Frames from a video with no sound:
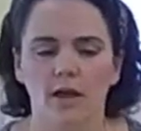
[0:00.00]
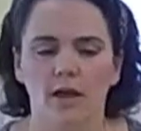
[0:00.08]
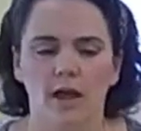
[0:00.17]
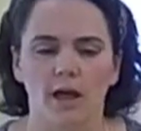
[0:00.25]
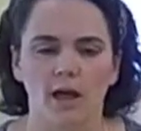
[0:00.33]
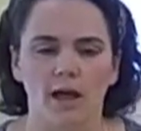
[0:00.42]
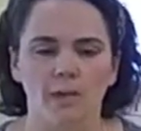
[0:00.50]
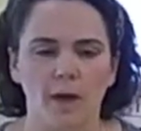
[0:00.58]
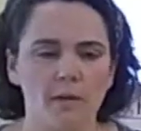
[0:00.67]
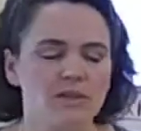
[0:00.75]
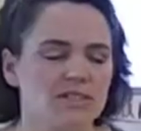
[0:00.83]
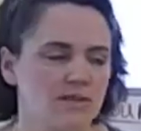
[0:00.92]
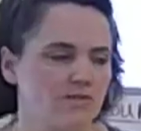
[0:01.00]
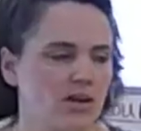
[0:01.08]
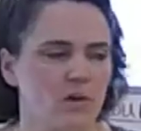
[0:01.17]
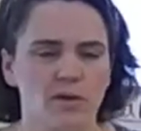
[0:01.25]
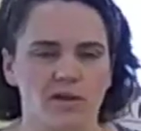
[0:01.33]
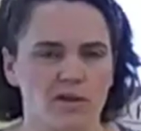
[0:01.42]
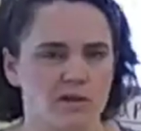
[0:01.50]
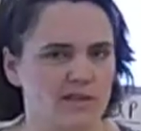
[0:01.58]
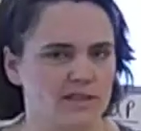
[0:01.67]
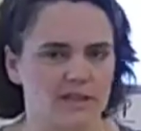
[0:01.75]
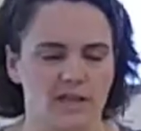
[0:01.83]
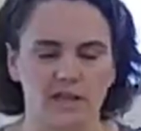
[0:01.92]
I was confronted with
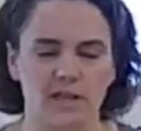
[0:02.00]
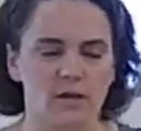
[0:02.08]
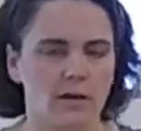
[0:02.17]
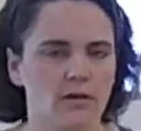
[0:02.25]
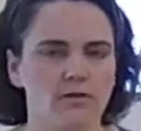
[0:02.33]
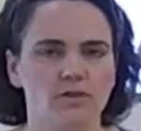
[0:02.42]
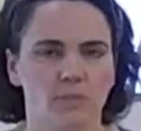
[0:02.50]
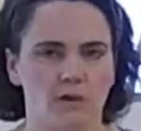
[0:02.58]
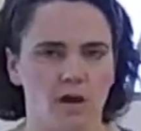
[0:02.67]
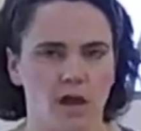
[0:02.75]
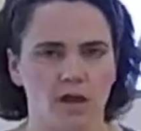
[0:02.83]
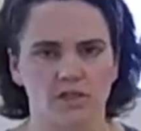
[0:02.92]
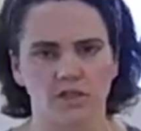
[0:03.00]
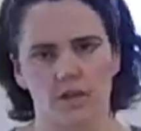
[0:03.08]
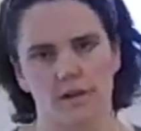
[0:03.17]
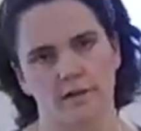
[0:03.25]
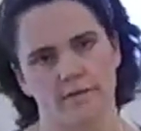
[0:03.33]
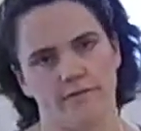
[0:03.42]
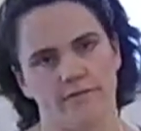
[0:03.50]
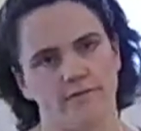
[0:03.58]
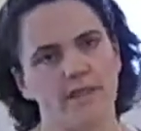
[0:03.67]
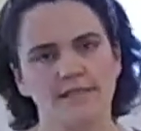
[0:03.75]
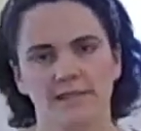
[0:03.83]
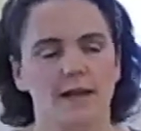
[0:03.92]
just a huge barrage of
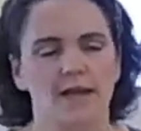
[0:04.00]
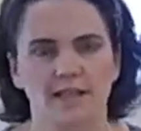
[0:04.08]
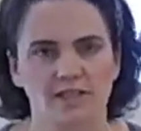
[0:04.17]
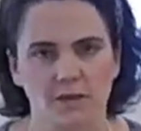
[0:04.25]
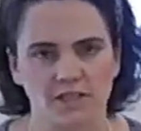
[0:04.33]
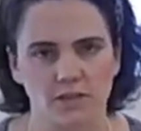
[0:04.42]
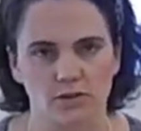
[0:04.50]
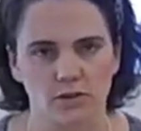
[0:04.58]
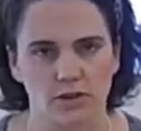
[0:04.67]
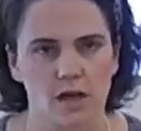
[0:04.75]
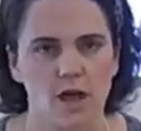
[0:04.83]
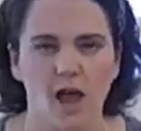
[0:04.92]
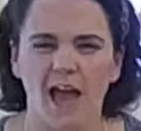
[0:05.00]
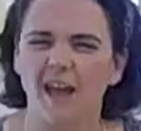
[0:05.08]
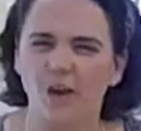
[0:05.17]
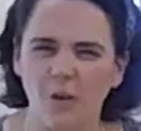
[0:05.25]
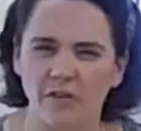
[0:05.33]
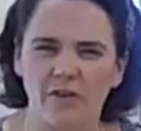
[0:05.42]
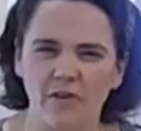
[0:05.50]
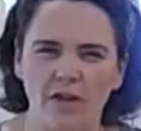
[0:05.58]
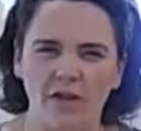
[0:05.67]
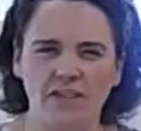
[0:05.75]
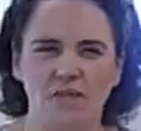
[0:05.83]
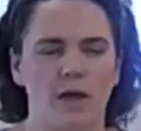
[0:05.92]
things I could teach my children. I don't know if you felt
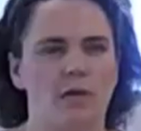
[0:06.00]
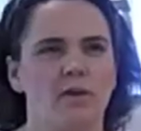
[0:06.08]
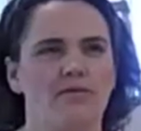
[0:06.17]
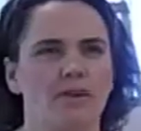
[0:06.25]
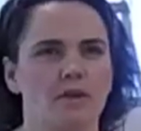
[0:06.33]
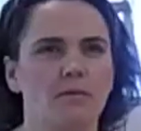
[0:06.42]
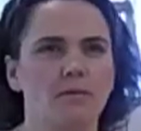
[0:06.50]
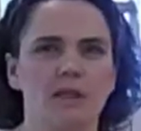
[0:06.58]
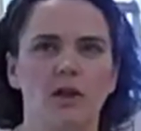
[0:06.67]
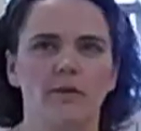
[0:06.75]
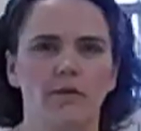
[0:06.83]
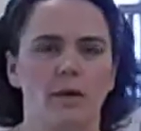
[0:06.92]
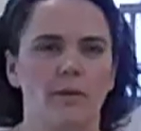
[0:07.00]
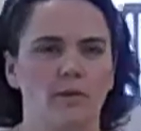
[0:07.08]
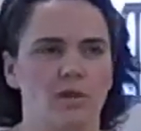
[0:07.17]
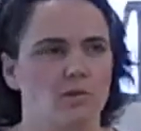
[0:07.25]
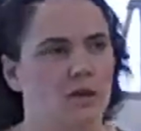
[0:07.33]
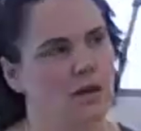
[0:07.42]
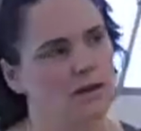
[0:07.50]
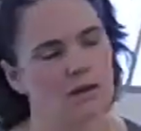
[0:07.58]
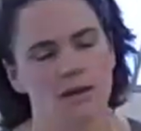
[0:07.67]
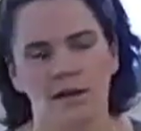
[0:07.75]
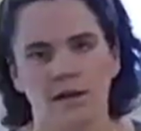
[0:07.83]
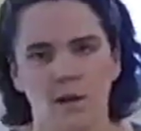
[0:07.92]
this way, if you felt completely overwhelmed with, well,
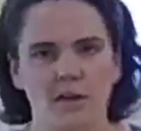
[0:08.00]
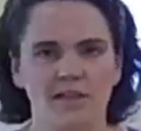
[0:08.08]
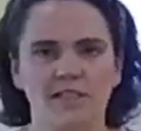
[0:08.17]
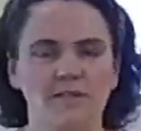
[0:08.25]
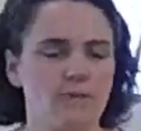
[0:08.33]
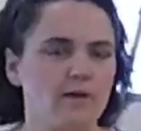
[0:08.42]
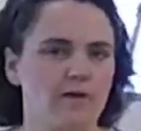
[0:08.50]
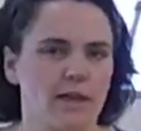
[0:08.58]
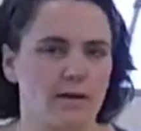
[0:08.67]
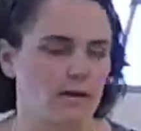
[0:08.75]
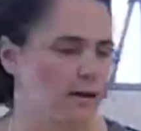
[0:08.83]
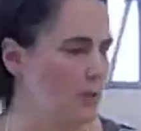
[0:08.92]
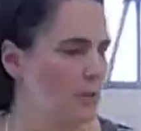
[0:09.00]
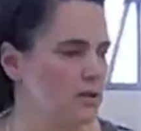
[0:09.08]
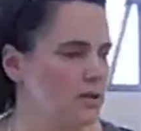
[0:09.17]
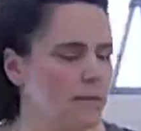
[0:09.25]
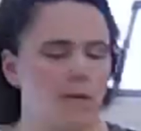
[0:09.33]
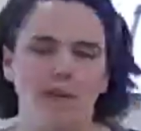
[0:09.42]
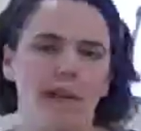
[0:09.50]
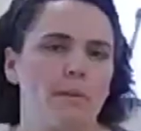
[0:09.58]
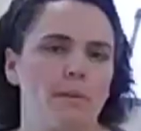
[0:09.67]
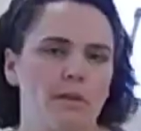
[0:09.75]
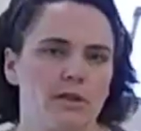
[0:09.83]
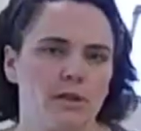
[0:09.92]
I want to teach them everything. I want them to be
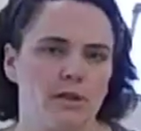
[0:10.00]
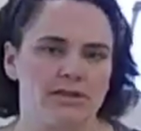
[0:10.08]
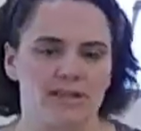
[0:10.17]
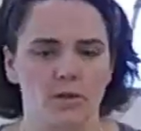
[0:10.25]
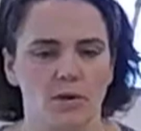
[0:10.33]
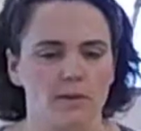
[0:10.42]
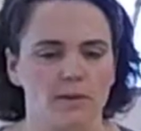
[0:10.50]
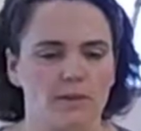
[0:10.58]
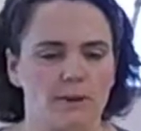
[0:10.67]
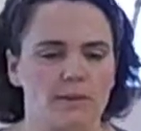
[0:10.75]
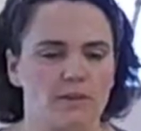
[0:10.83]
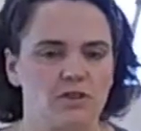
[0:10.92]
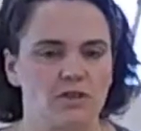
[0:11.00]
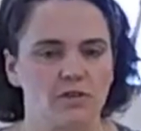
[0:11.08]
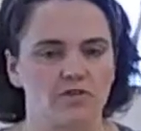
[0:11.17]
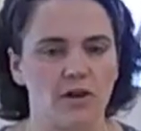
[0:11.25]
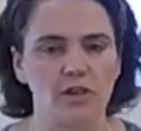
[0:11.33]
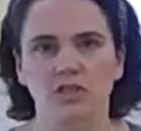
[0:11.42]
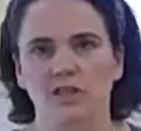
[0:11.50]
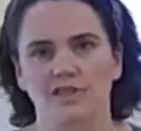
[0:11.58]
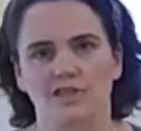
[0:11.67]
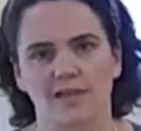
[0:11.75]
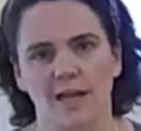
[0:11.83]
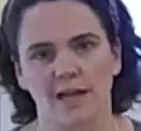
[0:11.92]
capable adults. I want them to be able to function in
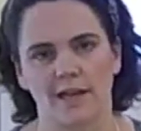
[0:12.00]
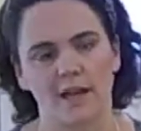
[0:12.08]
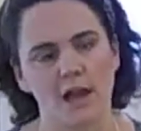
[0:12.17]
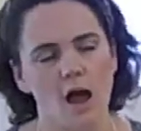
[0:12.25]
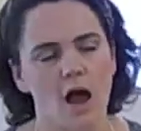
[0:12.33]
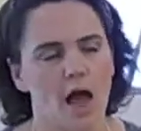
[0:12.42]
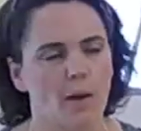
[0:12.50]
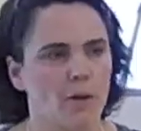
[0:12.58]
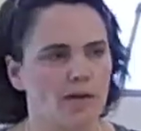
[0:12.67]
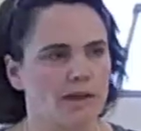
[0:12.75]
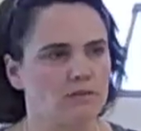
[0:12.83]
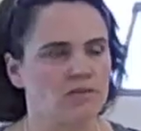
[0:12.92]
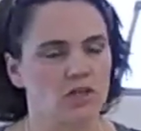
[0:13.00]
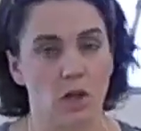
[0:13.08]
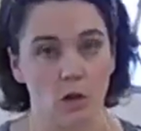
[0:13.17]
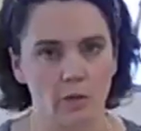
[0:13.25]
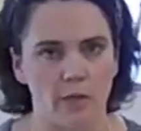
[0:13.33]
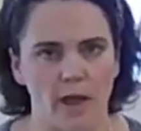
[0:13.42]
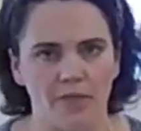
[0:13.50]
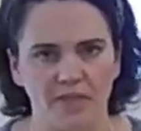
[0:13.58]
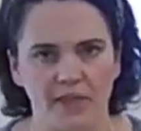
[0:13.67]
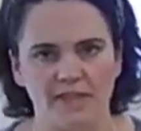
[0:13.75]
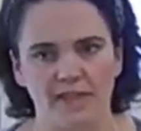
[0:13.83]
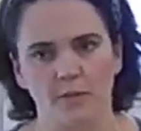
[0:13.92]
society. I want them to know about
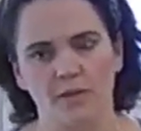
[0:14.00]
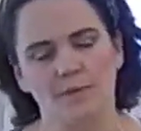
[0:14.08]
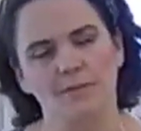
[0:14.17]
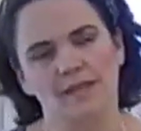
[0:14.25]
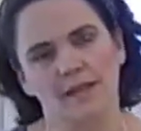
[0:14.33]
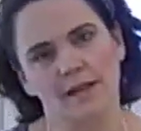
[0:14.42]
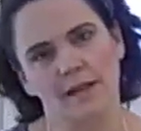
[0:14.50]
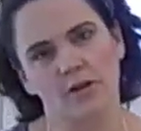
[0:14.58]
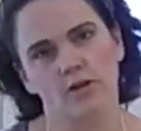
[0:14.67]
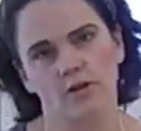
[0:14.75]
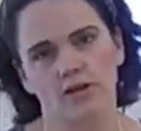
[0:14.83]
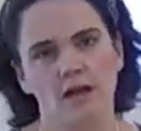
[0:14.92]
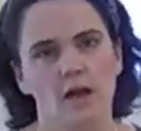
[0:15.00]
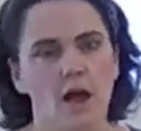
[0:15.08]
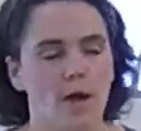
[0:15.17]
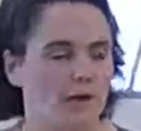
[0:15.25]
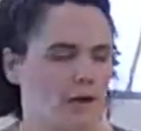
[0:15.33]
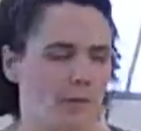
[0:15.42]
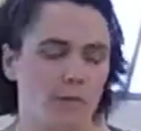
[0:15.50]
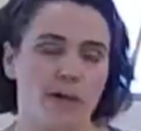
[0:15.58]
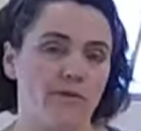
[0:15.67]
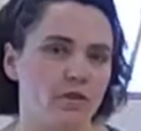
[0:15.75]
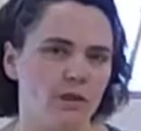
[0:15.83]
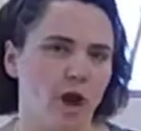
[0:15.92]
things. I don't want them to sound ignorant. I want them to be ready
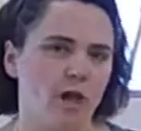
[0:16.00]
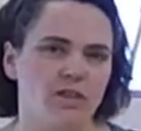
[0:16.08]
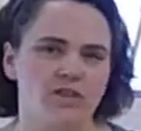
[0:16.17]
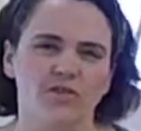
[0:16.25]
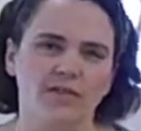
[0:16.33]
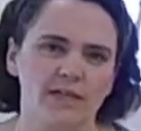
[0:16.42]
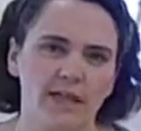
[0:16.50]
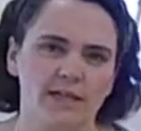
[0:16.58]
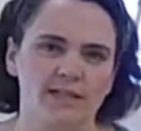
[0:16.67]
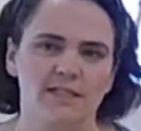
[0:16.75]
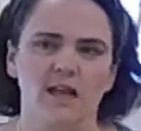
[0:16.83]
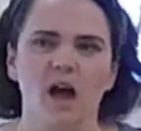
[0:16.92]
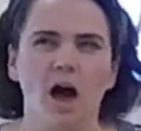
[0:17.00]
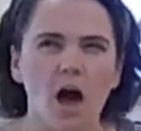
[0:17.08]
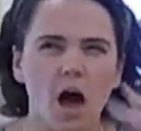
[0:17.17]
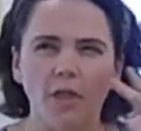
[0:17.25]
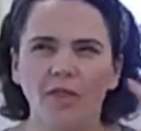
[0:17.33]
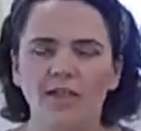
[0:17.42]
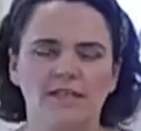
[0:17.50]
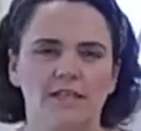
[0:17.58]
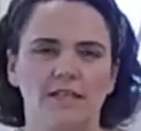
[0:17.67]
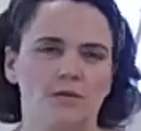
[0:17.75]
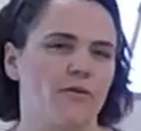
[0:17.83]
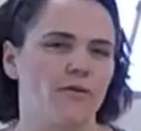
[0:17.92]
for college, for tests. All these
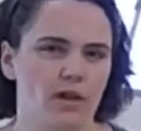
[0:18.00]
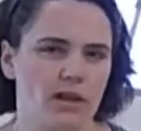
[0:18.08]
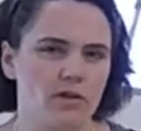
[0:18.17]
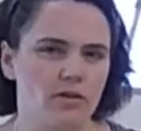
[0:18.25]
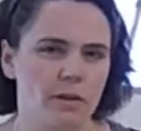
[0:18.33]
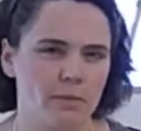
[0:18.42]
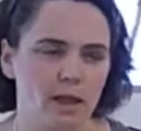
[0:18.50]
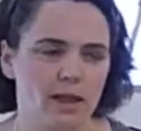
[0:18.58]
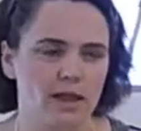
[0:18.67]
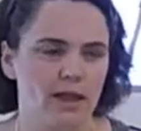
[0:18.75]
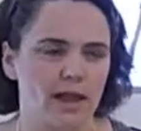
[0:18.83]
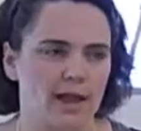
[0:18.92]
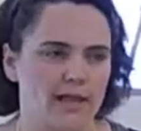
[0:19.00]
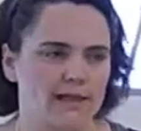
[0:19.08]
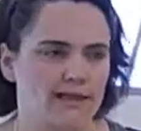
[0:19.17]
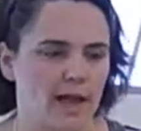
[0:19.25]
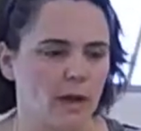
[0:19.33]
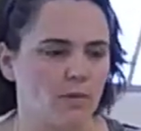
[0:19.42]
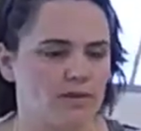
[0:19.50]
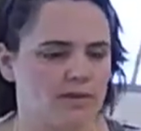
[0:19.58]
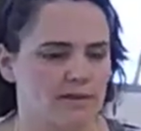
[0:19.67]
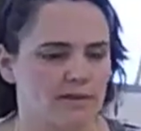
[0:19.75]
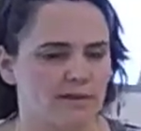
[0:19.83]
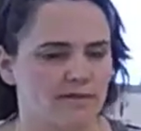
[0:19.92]
things were flooding through my mind as I was
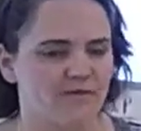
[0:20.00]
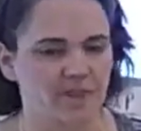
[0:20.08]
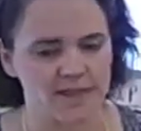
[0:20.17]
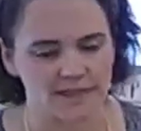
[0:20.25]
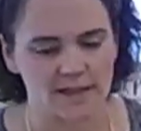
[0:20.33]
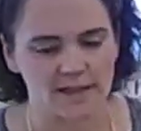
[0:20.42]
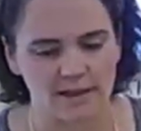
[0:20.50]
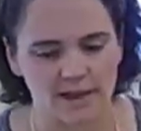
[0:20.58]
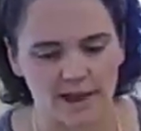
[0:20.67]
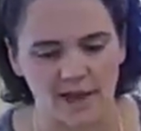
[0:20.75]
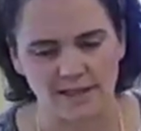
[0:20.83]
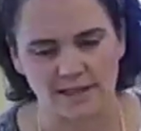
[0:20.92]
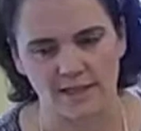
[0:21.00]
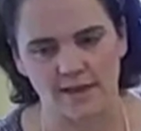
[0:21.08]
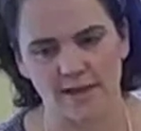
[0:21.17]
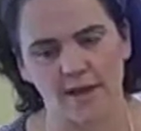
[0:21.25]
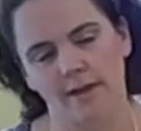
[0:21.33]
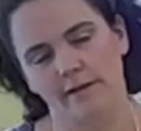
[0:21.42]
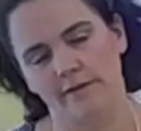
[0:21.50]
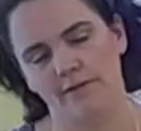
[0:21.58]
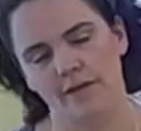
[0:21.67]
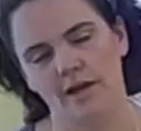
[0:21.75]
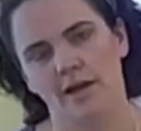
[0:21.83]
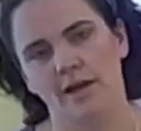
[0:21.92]
facing the idea of
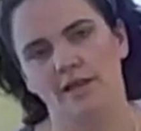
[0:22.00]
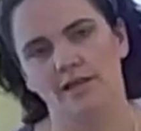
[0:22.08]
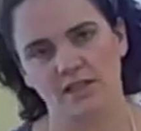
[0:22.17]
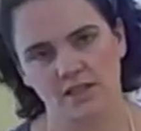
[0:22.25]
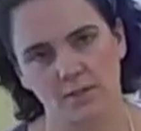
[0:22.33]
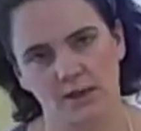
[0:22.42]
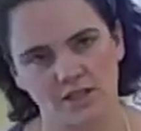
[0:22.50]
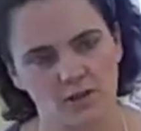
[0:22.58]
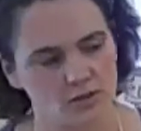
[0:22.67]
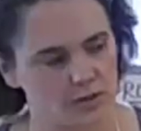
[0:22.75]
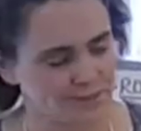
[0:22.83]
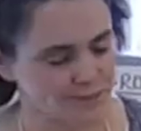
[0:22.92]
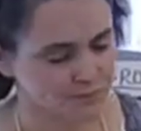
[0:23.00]
teaching my children.